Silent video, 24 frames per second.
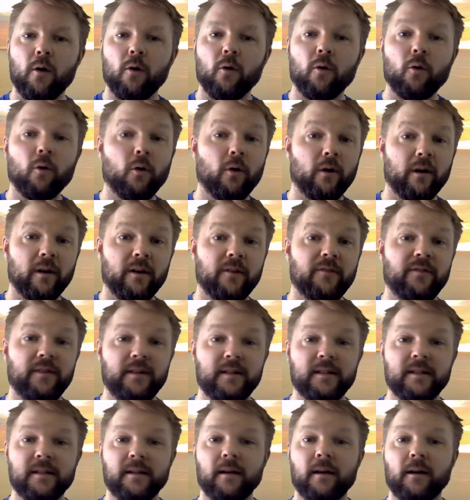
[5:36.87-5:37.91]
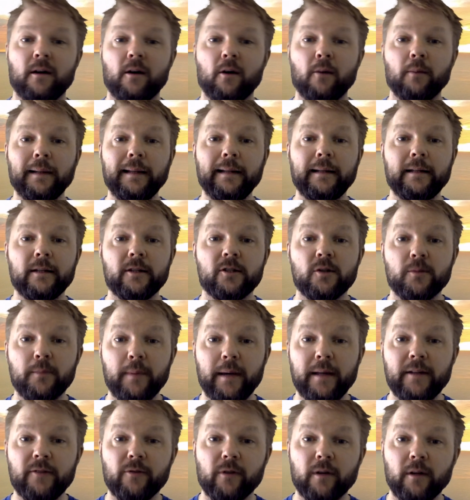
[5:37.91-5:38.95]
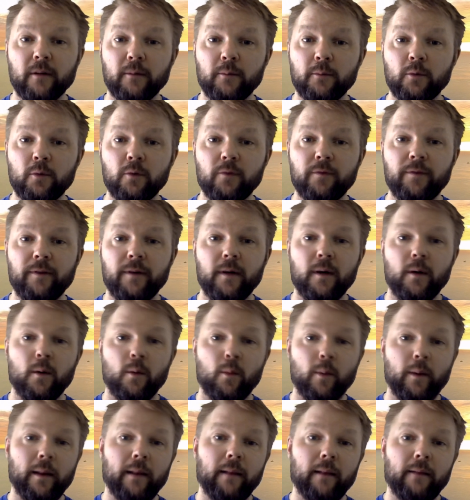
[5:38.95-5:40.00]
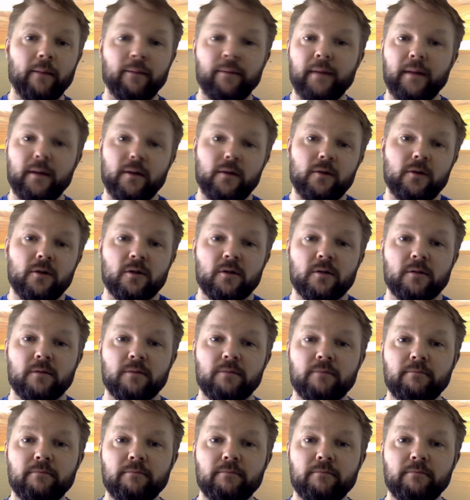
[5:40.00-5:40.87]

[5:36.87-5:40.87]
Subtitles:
Or if it's a completely symmetrical move, well, then you just